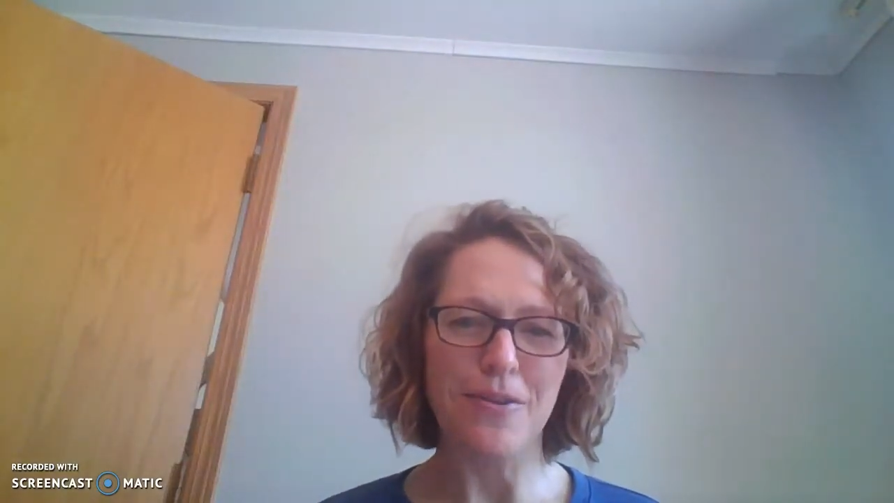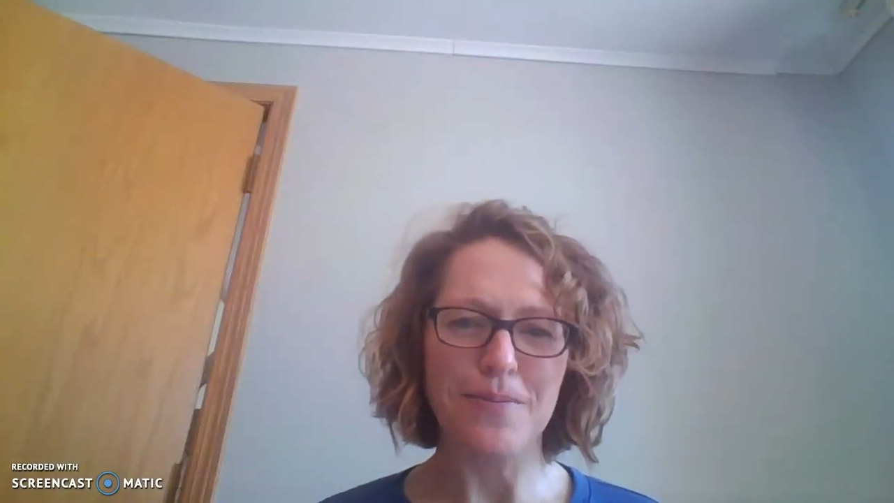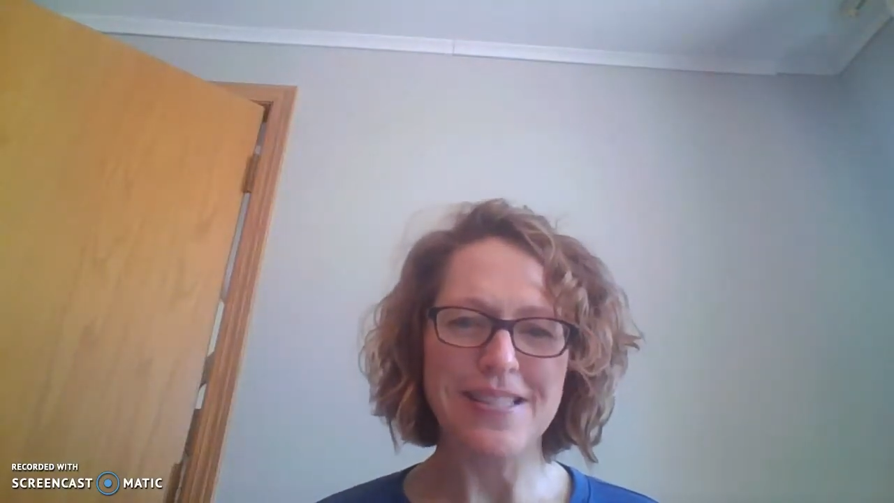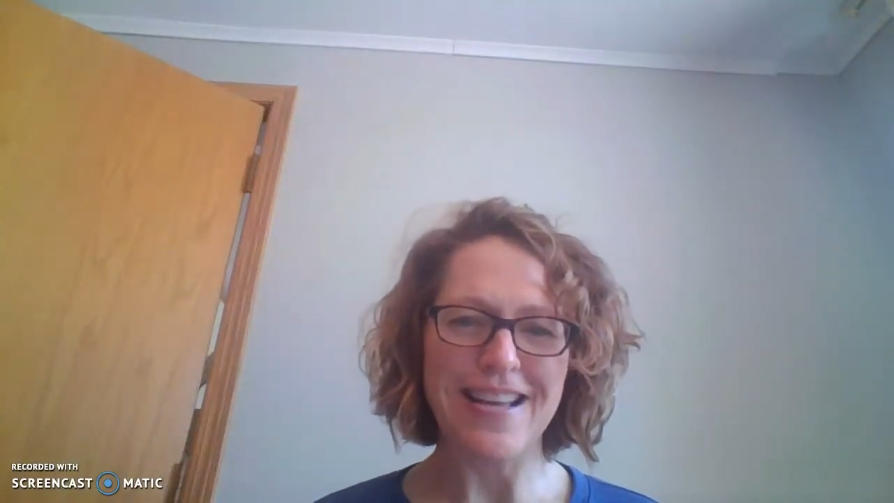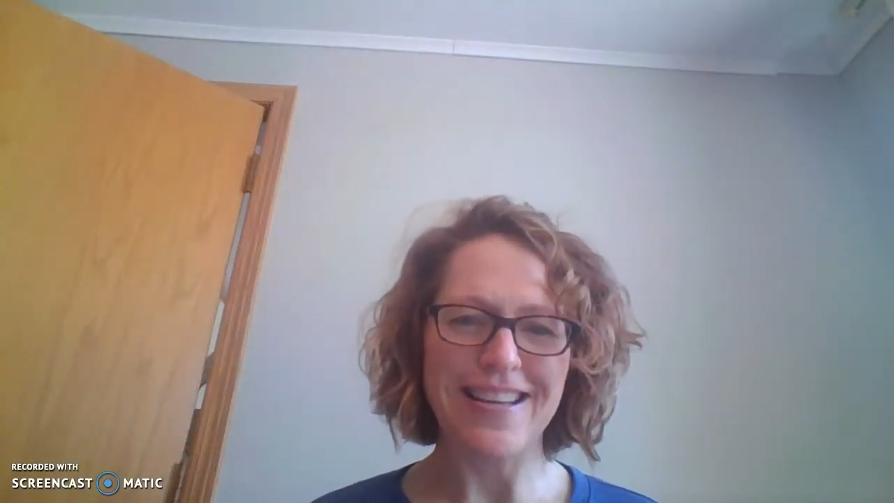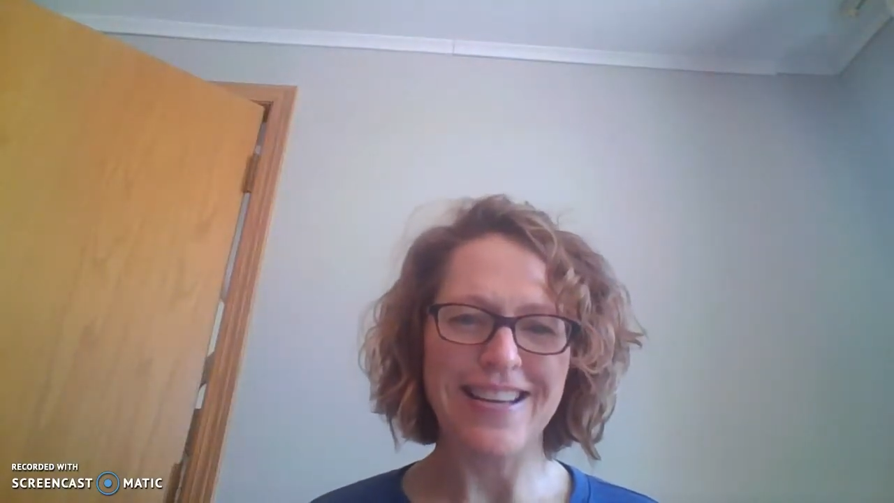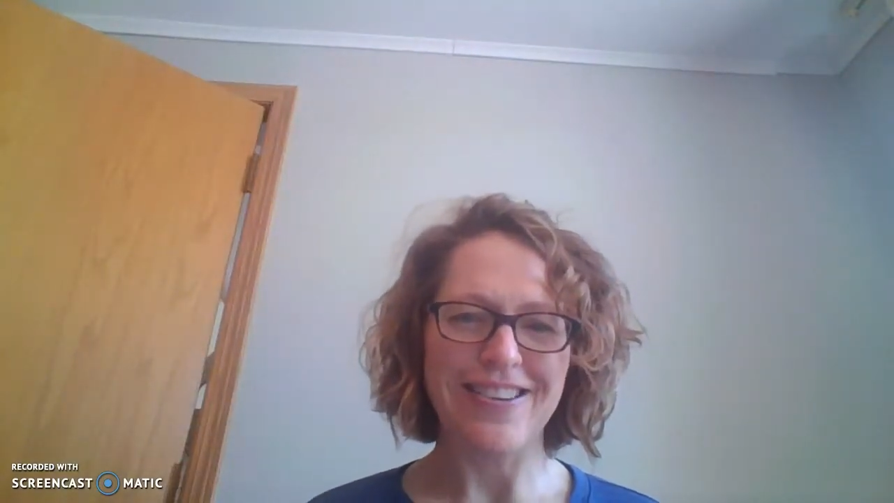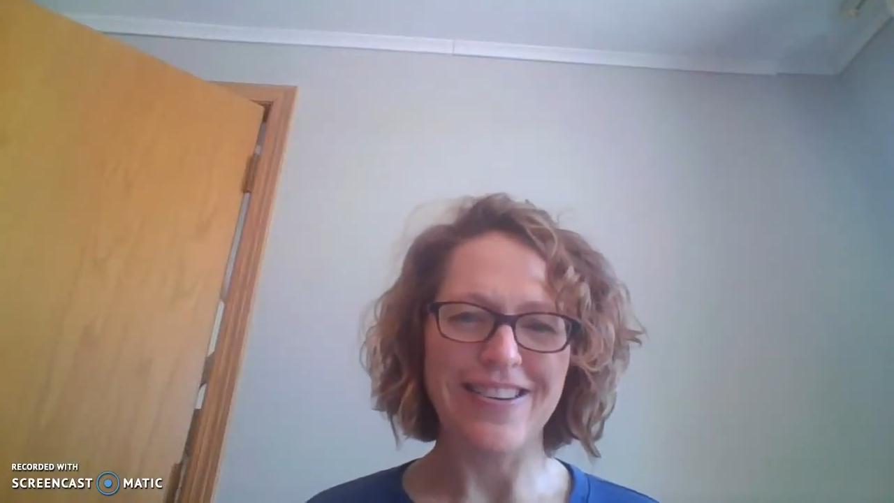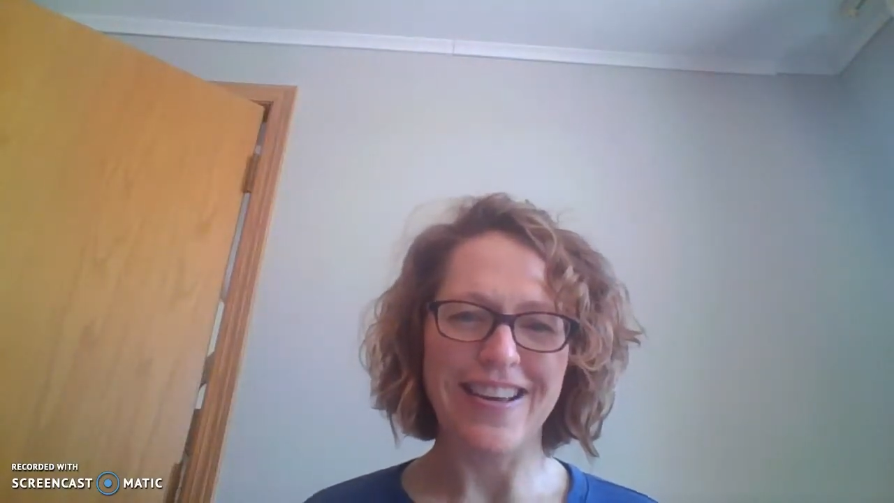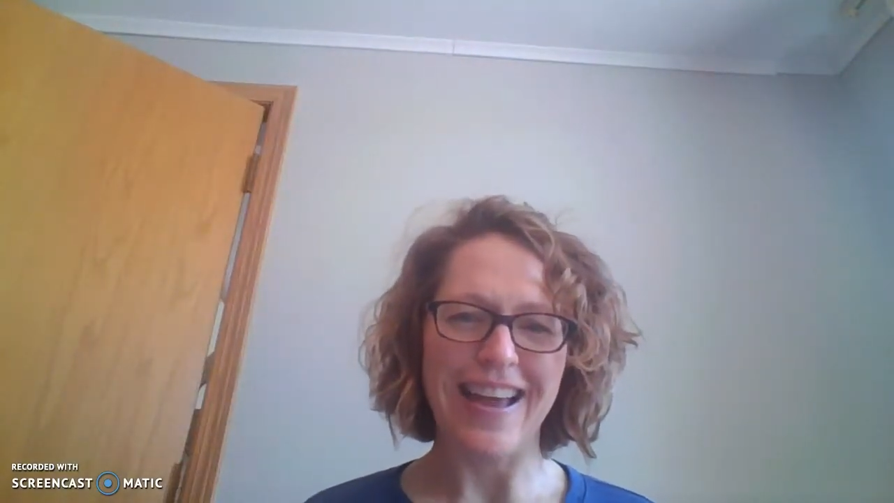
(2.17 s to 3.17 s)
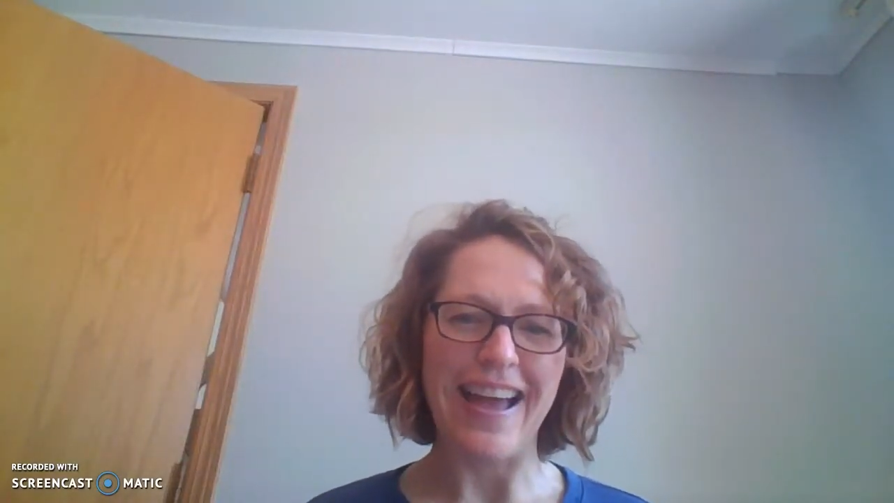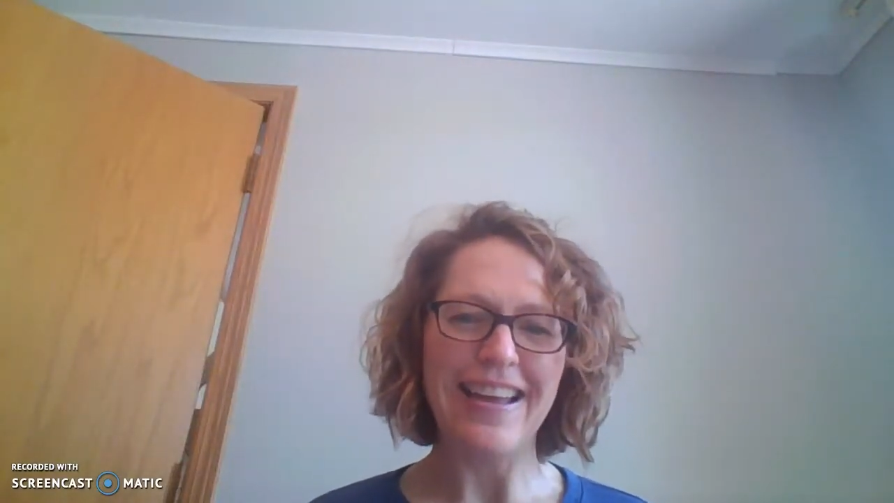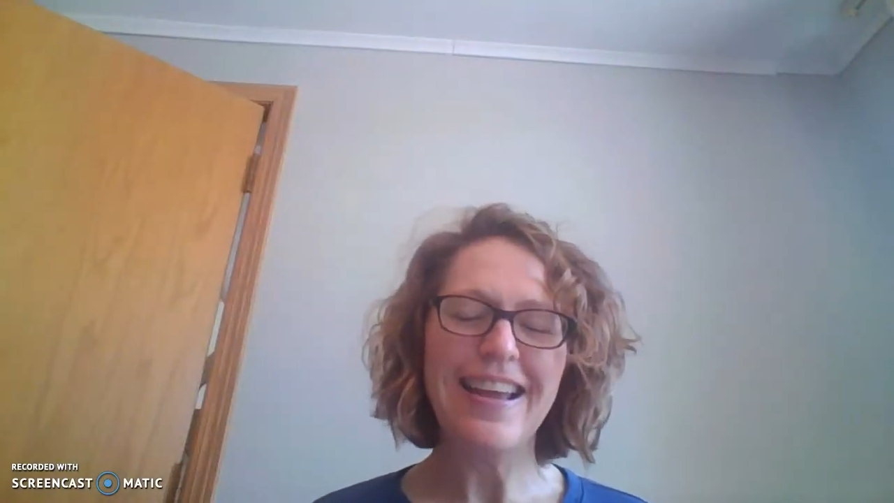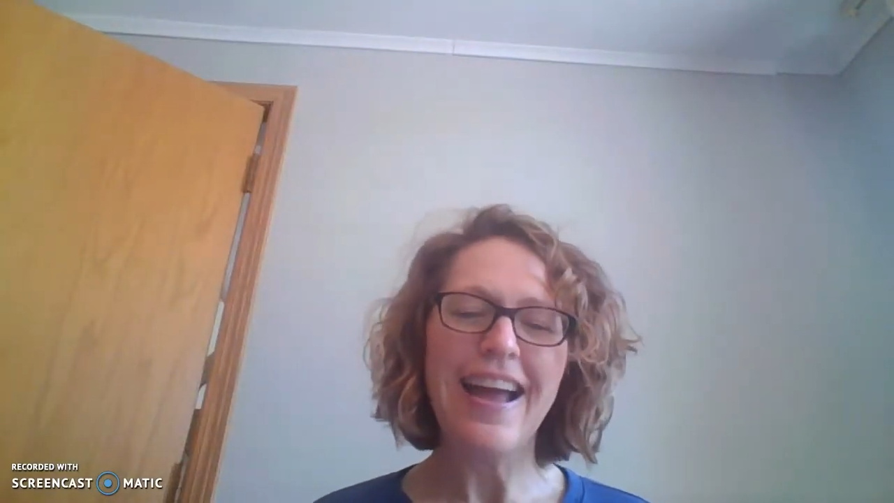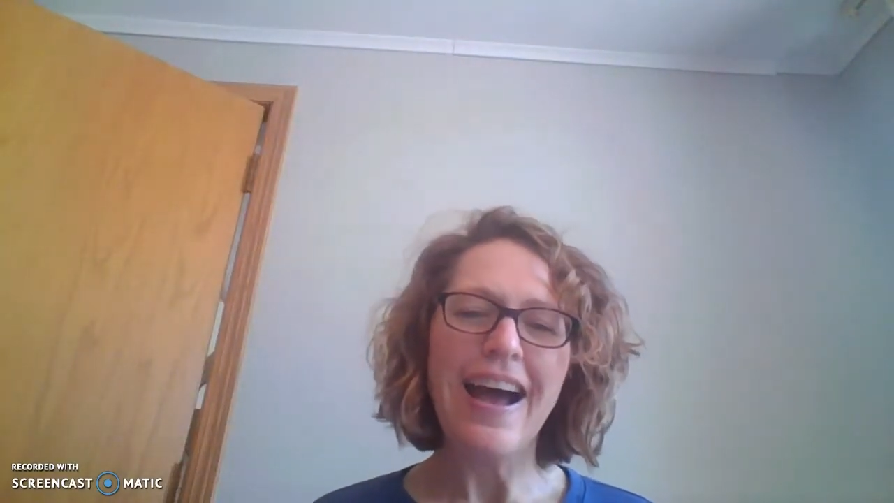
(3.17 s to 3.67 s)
Olmsted here again.